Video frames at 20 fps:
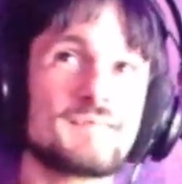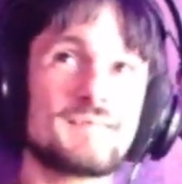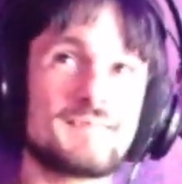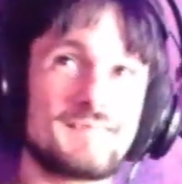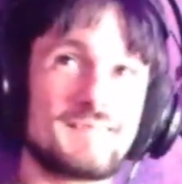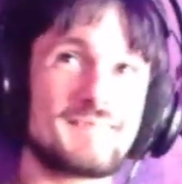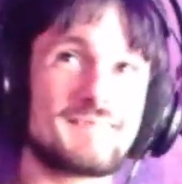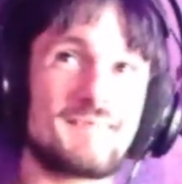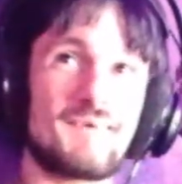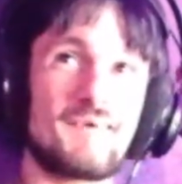
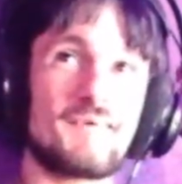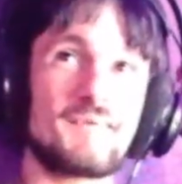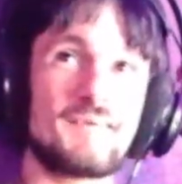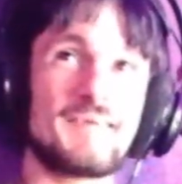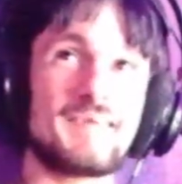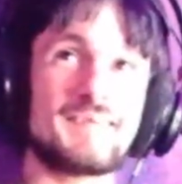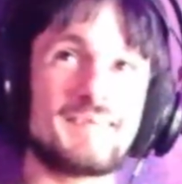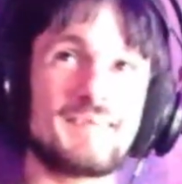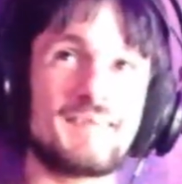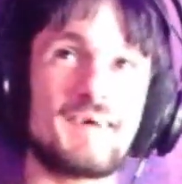That's all you
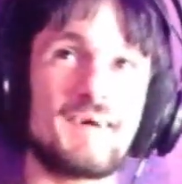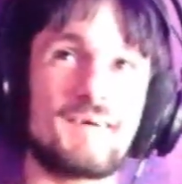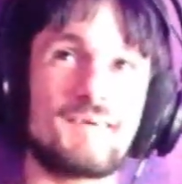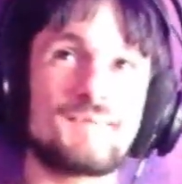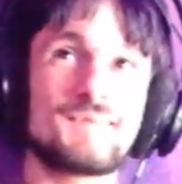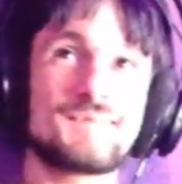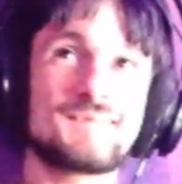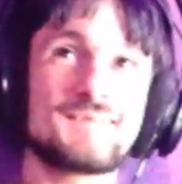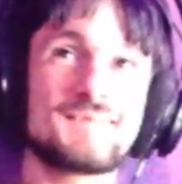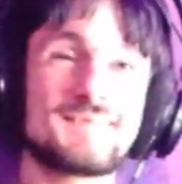need to know.
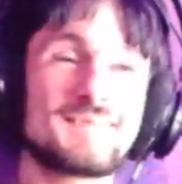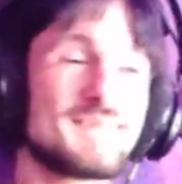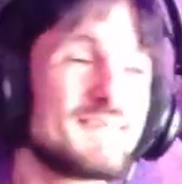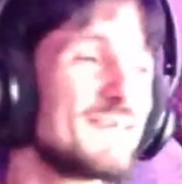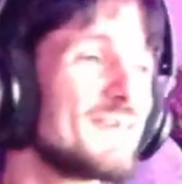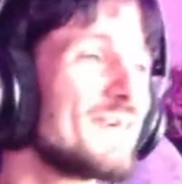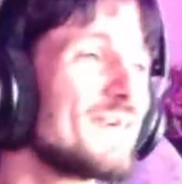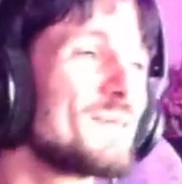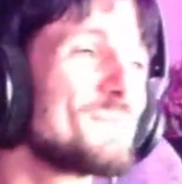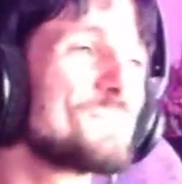
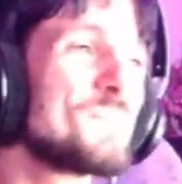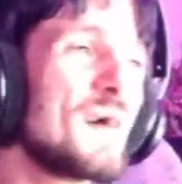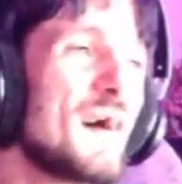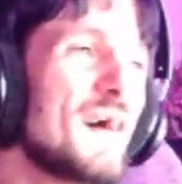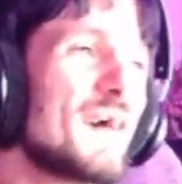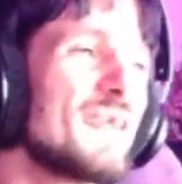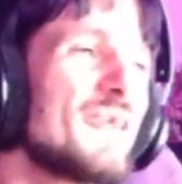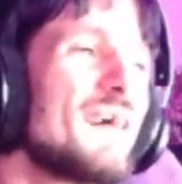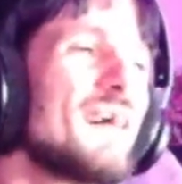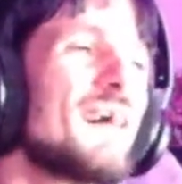
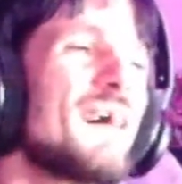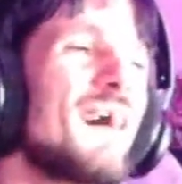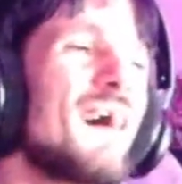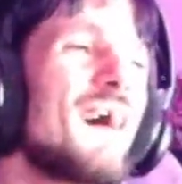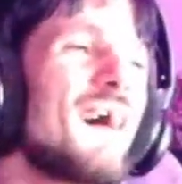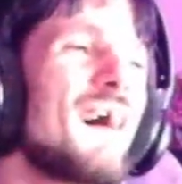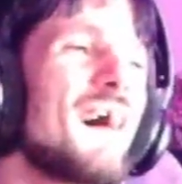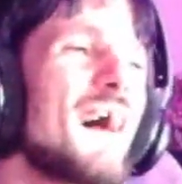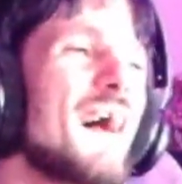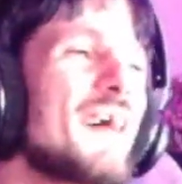But,
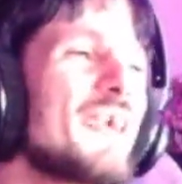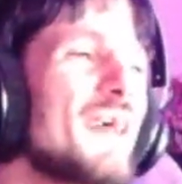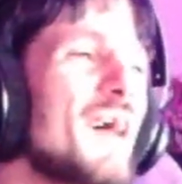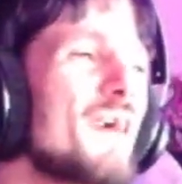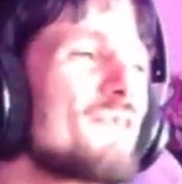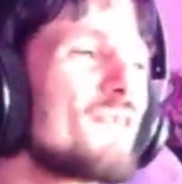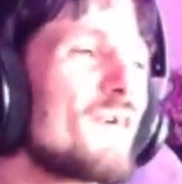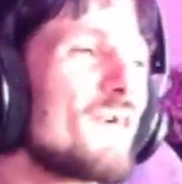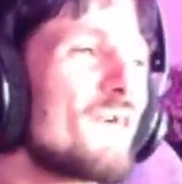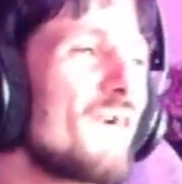alright
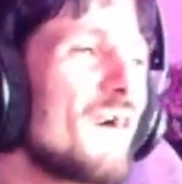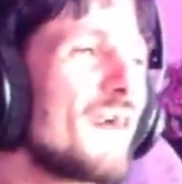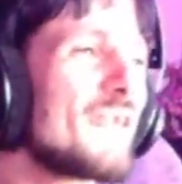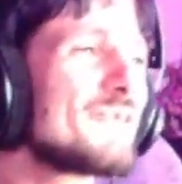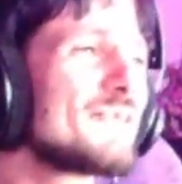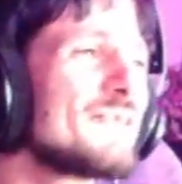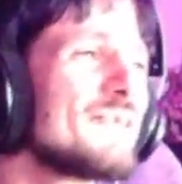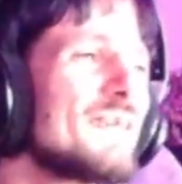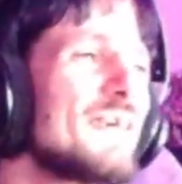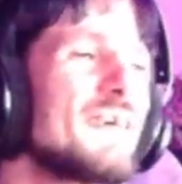
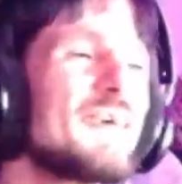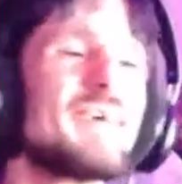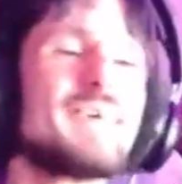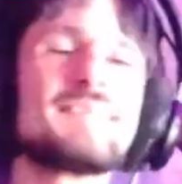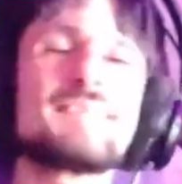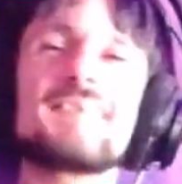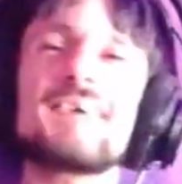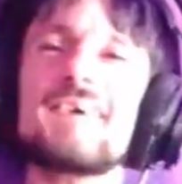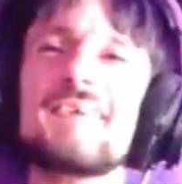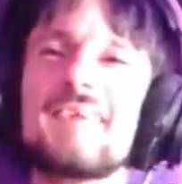everyone,
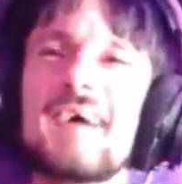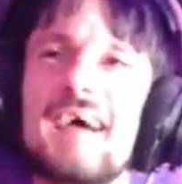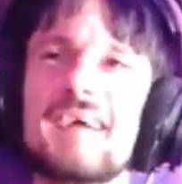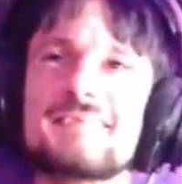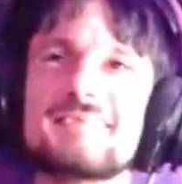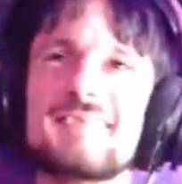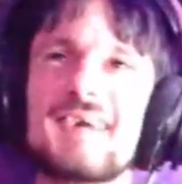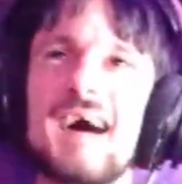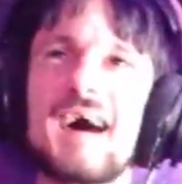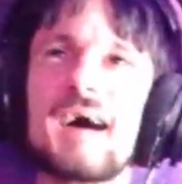until
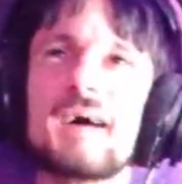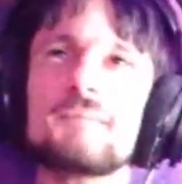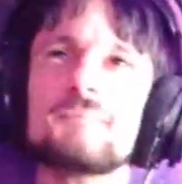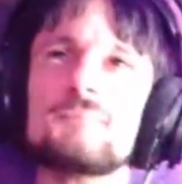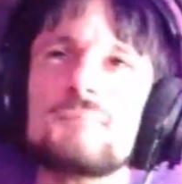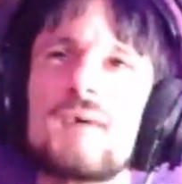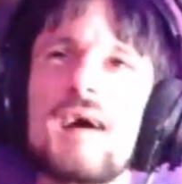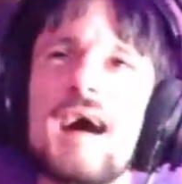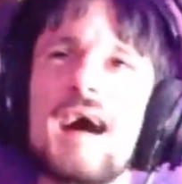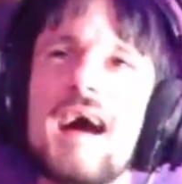next time,
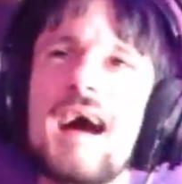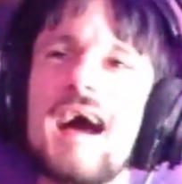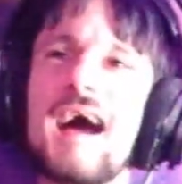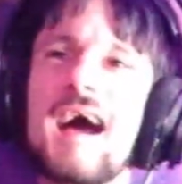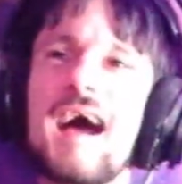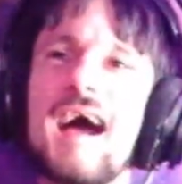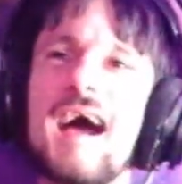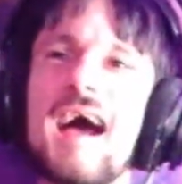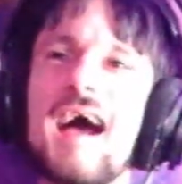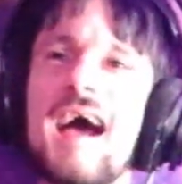
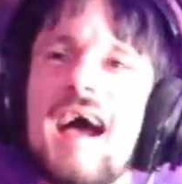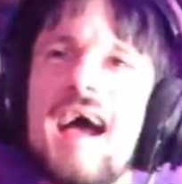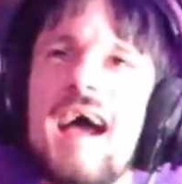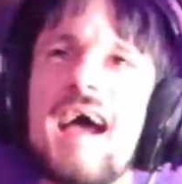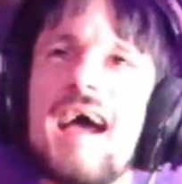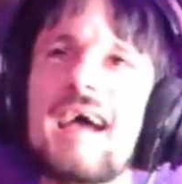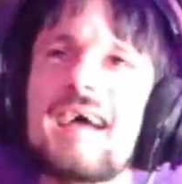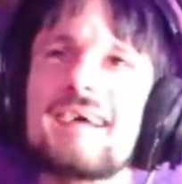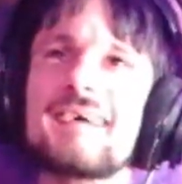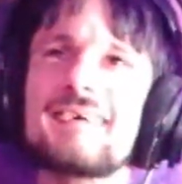
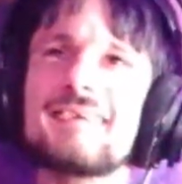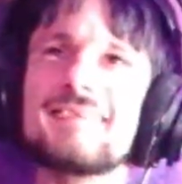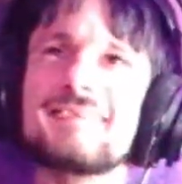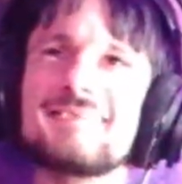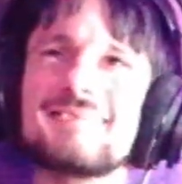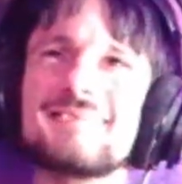bye!